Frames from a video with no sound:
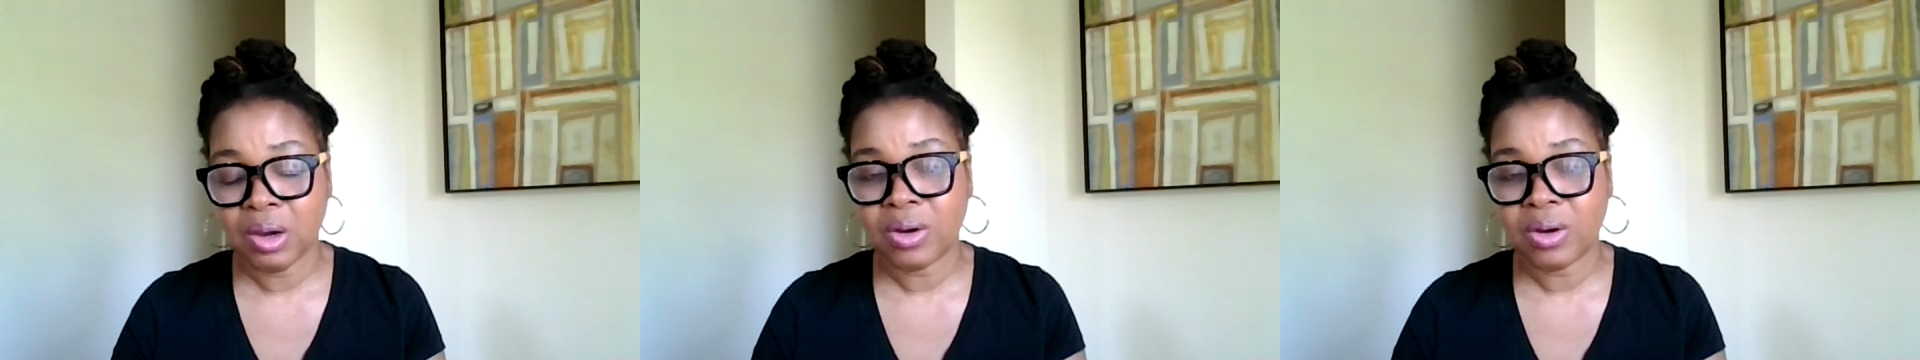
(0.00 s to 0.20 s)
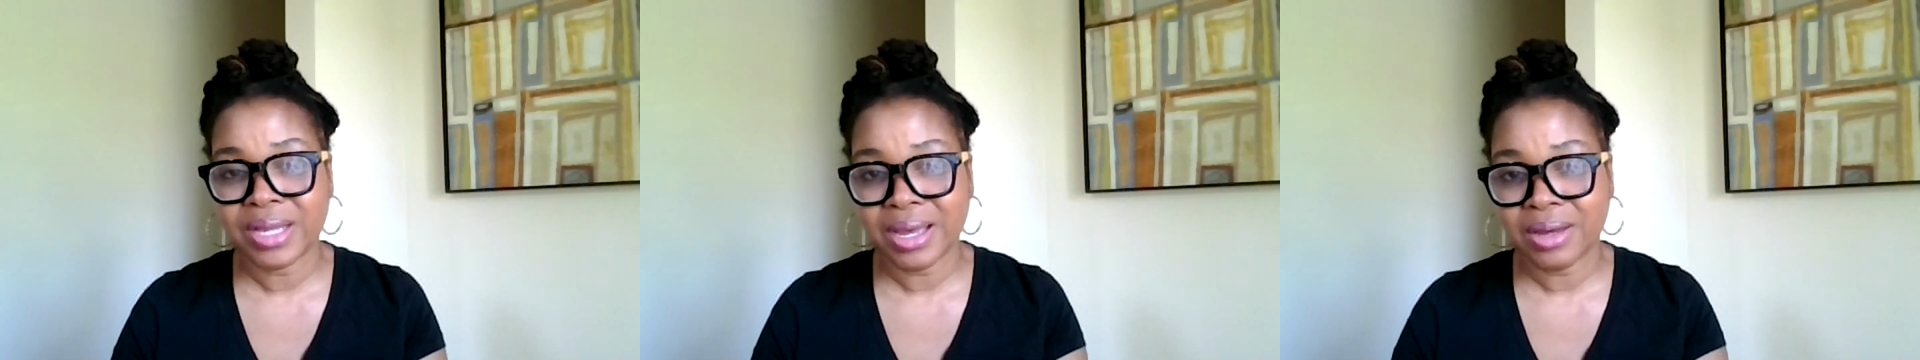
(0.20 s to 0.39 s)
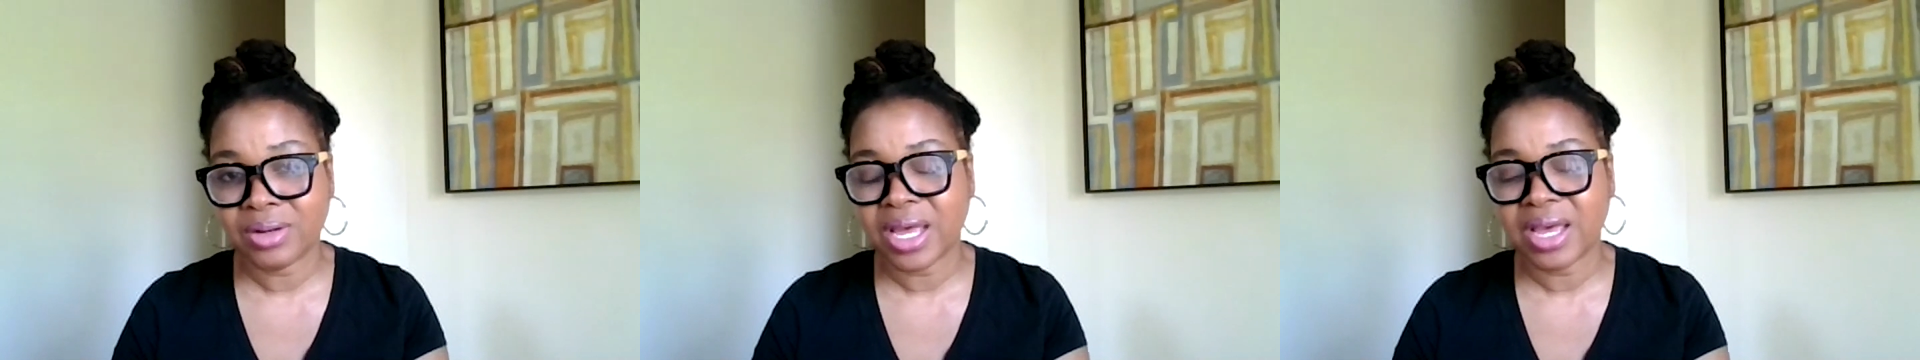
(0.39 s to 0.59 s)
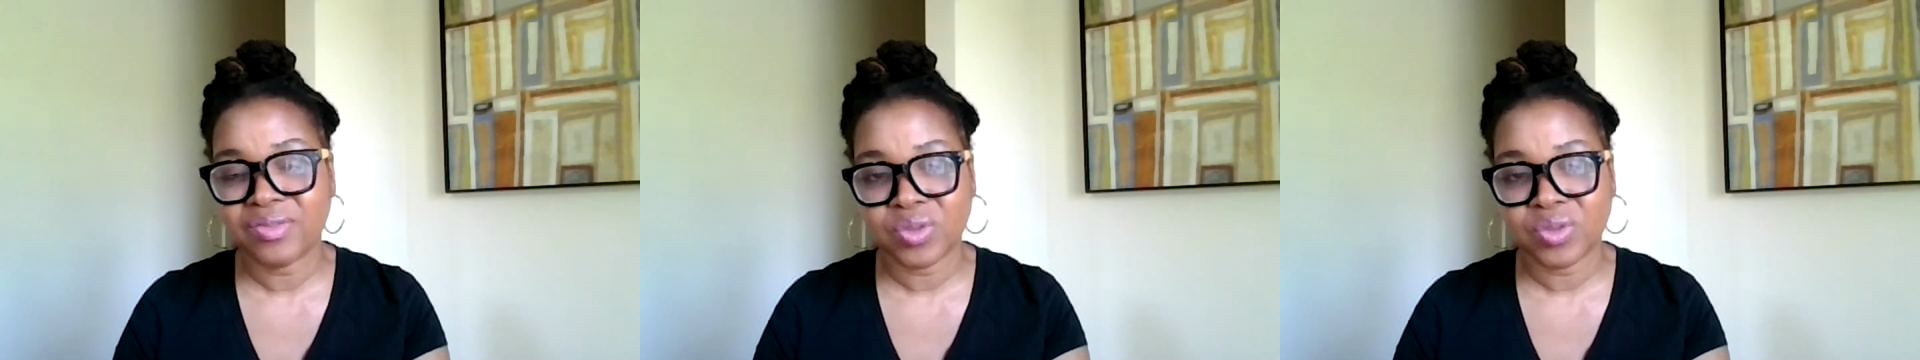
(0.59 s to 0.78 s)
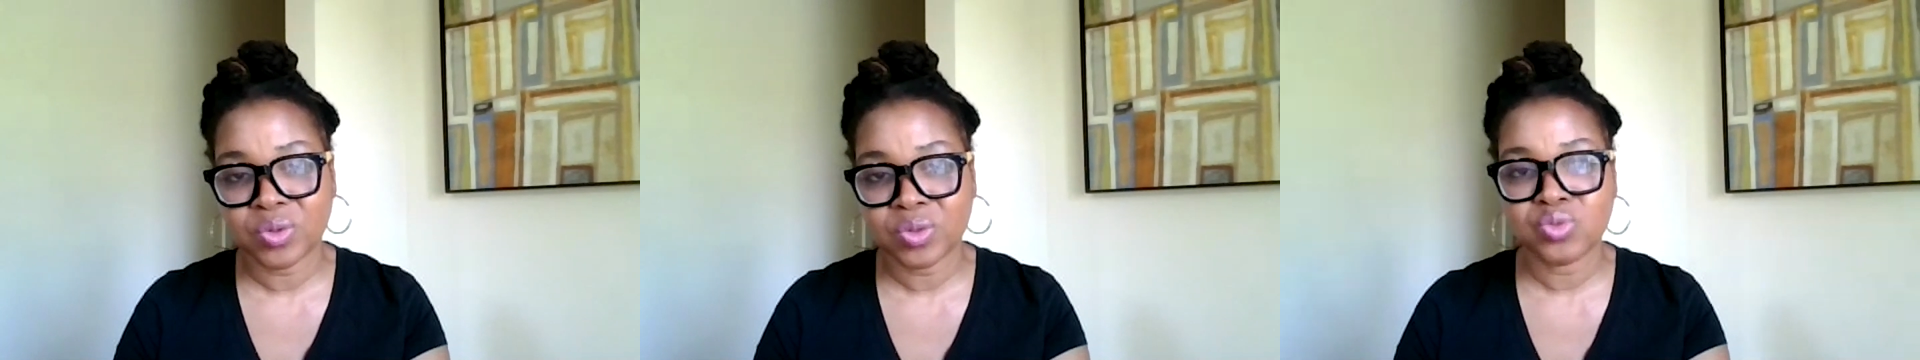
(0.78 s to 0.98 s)
on how to
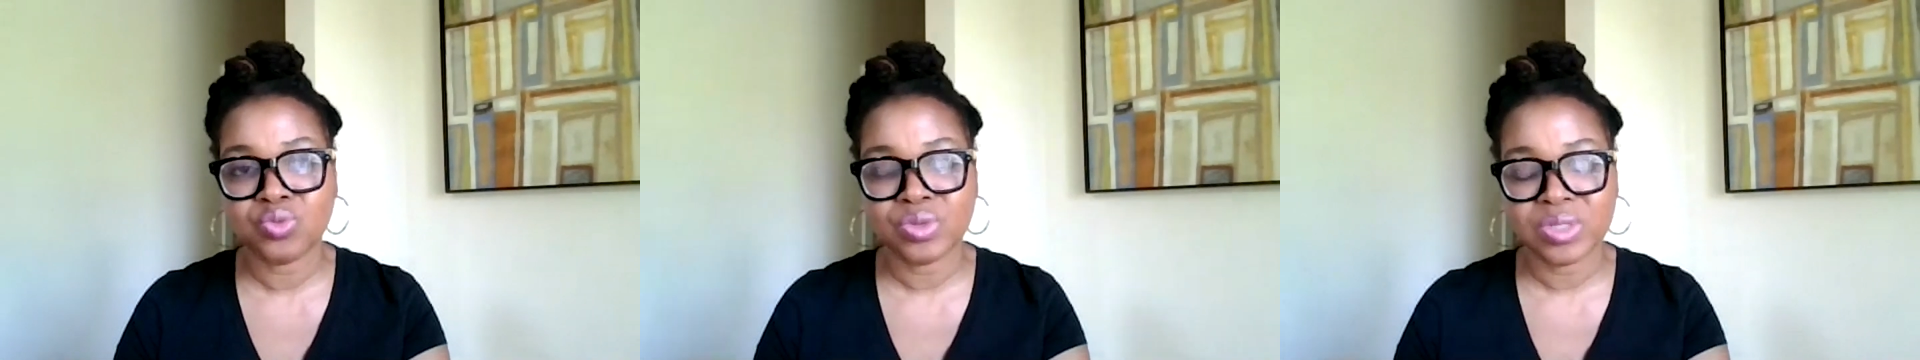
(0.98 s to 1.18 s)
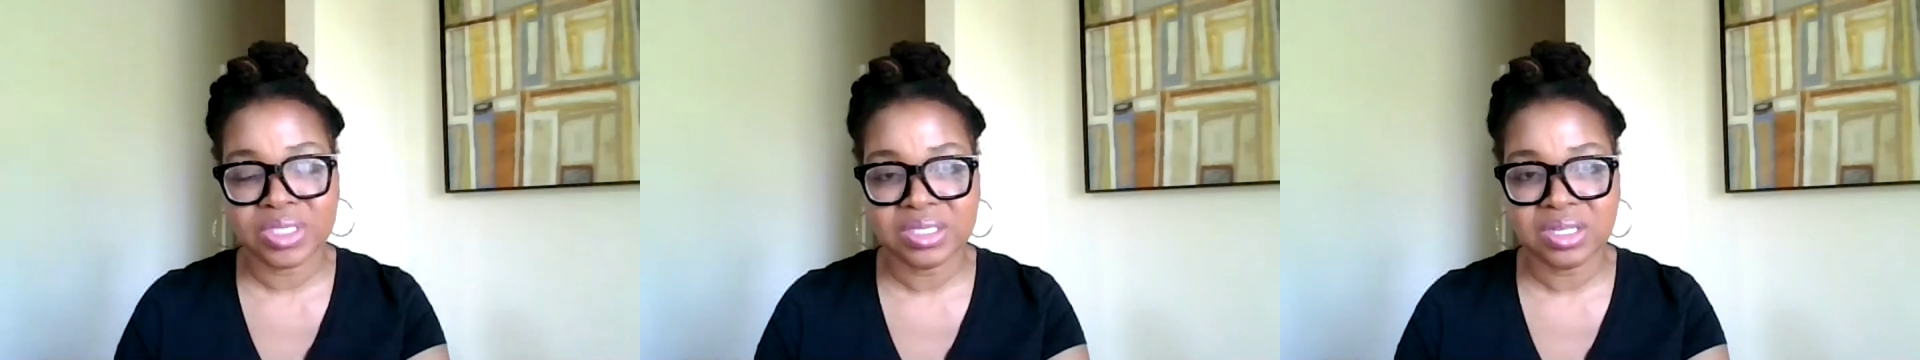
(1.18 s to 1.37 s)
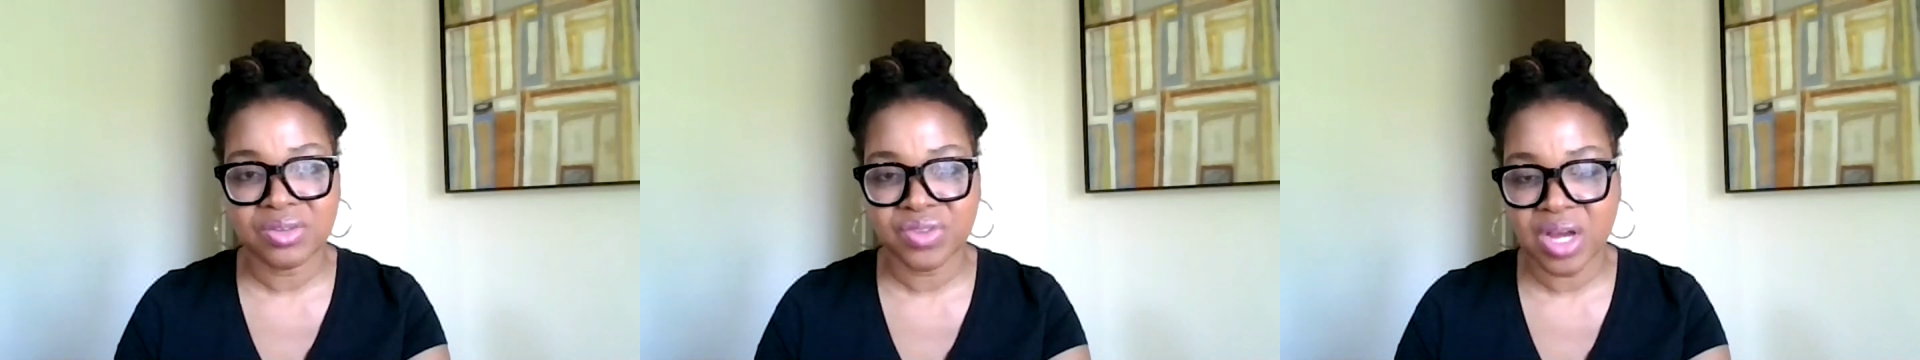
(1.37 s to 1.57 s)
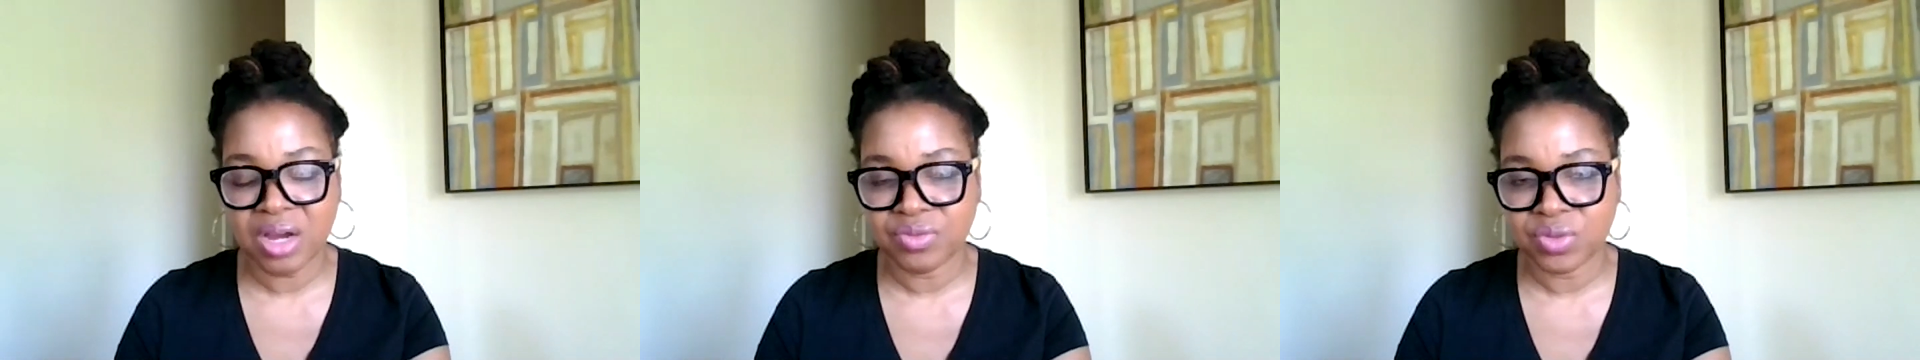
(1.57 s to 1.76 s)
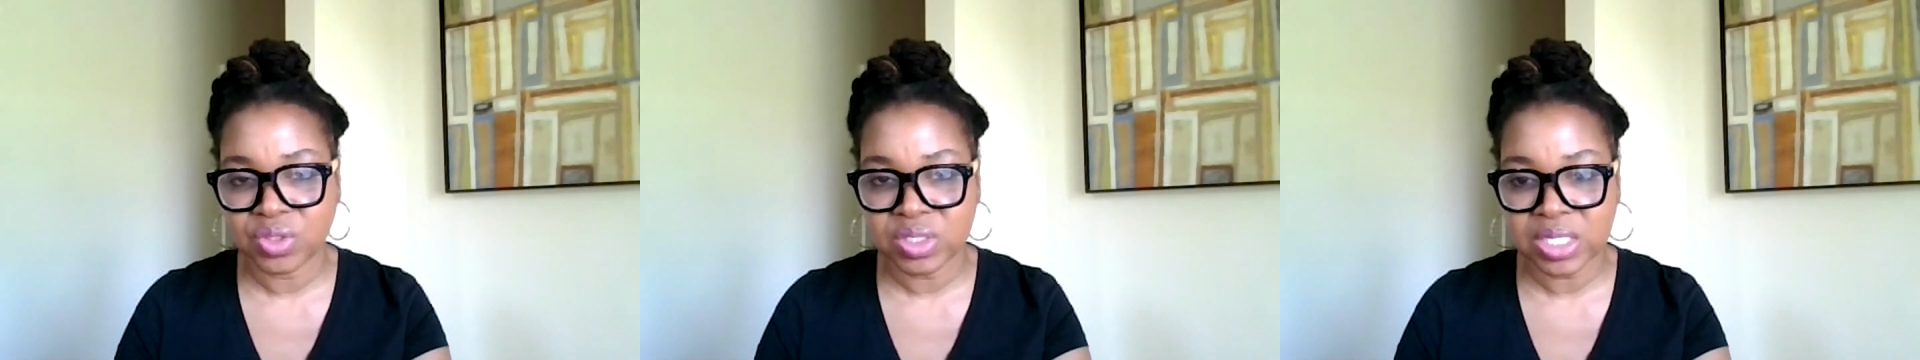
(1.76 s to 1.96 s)
have those really tough
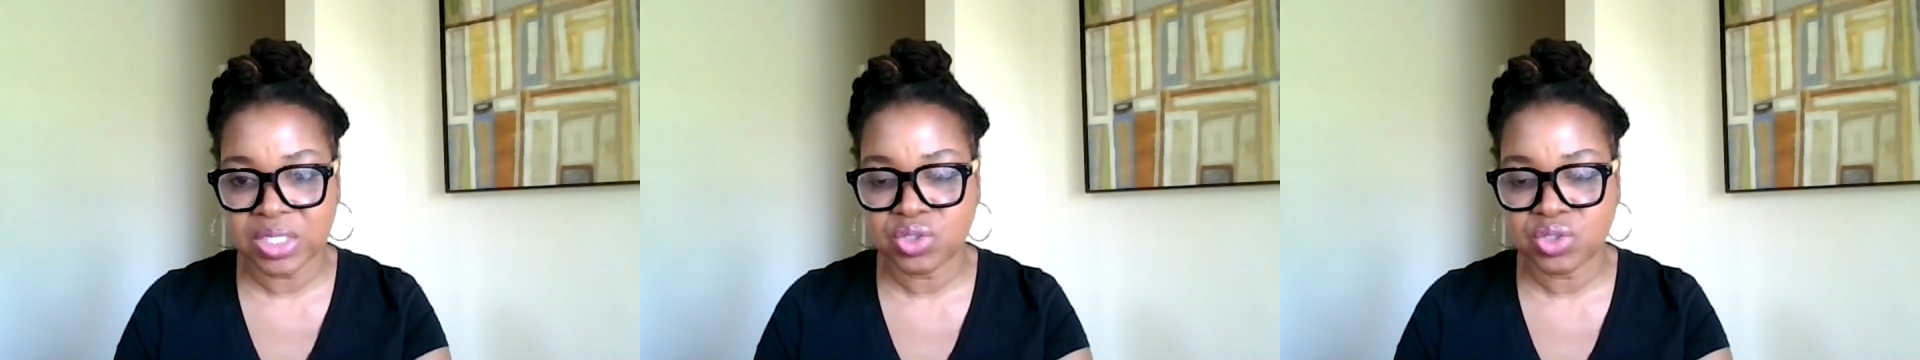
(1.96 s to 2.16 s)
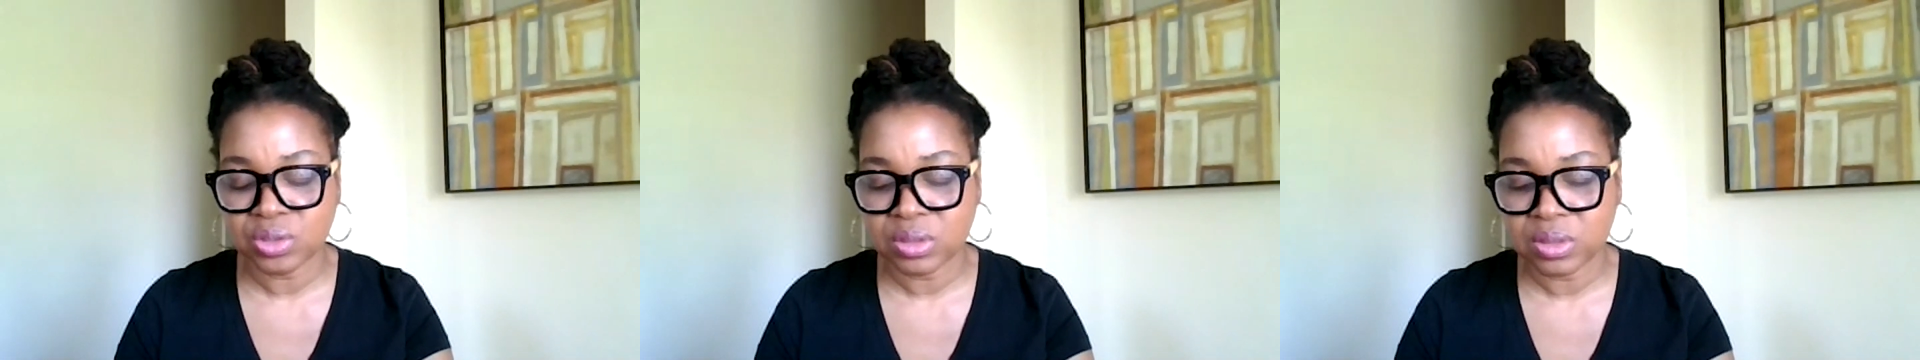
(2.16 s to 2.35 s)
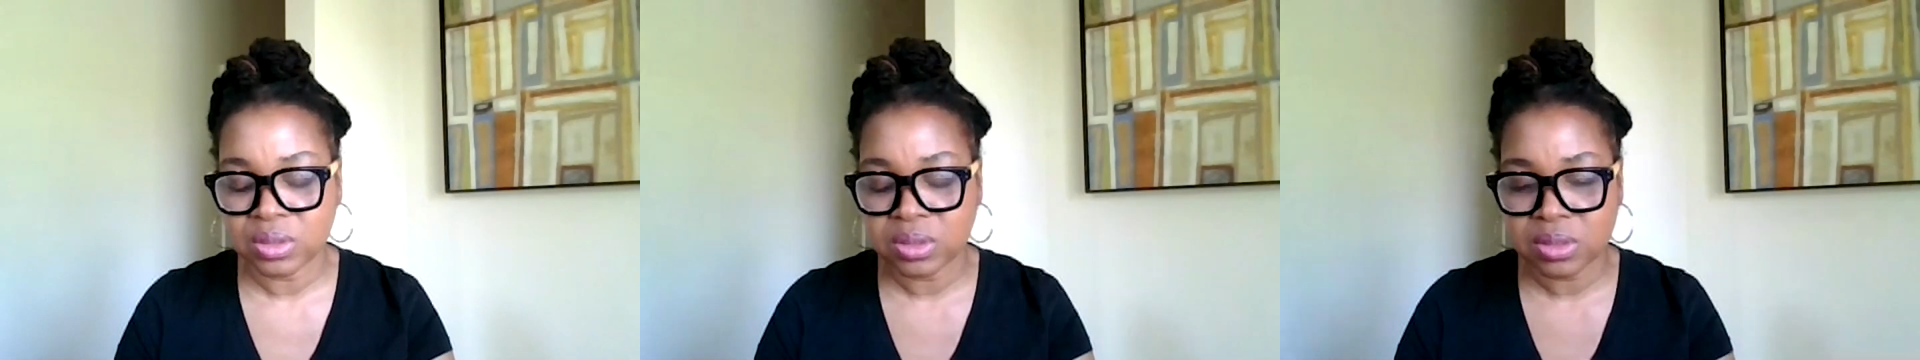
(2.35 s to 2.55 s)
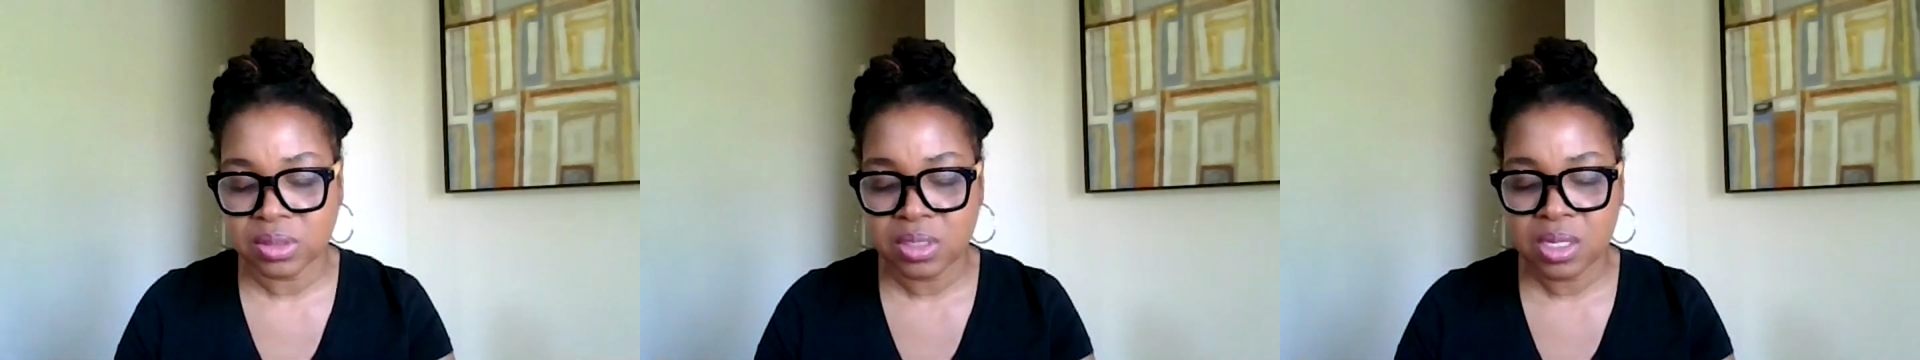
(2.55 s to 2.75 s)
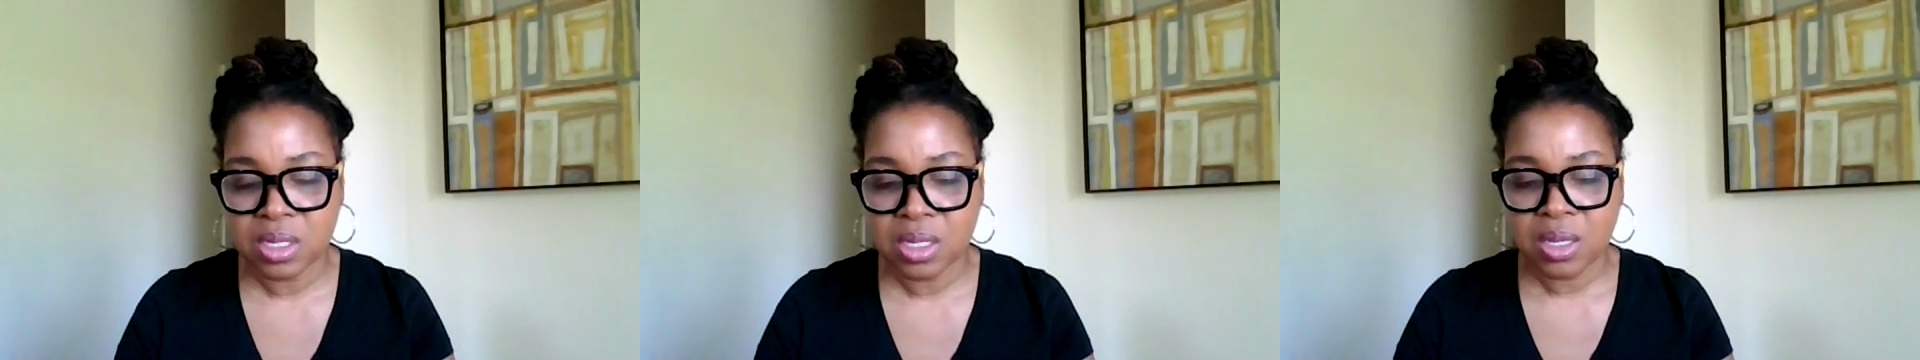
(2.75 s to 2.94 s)
conversations.